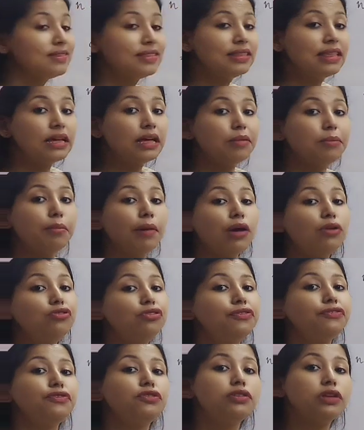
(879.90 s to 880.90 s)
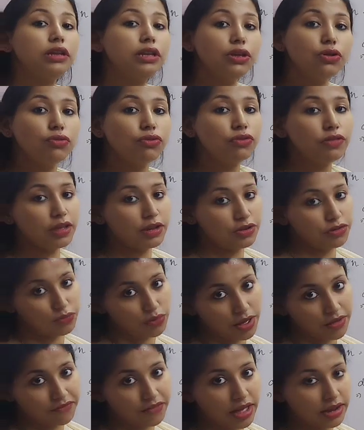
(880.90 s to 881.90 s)
the amount of solute that you
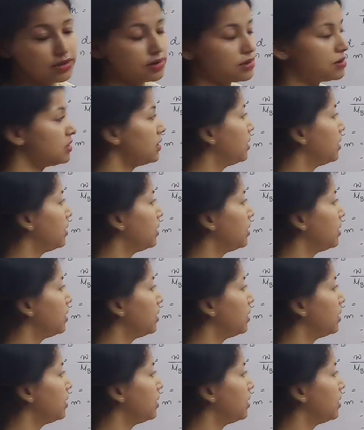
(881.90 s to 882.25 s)
have added.